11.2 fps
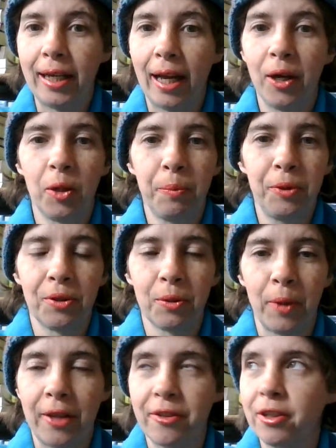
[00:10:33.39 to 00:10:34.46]
I hope your
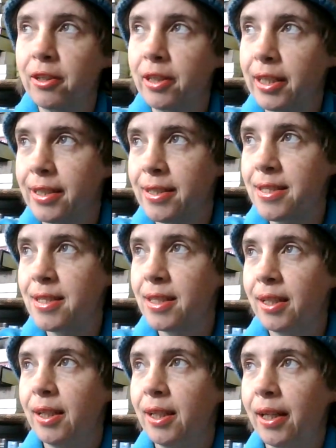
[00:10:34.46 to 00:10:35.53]
weather is
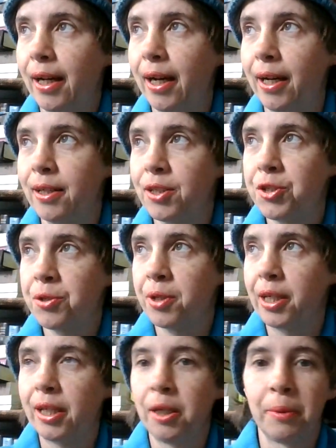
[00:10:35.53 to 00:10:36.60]

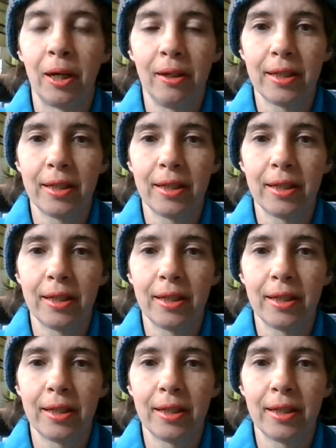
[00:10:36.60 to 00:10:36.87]
treating you well.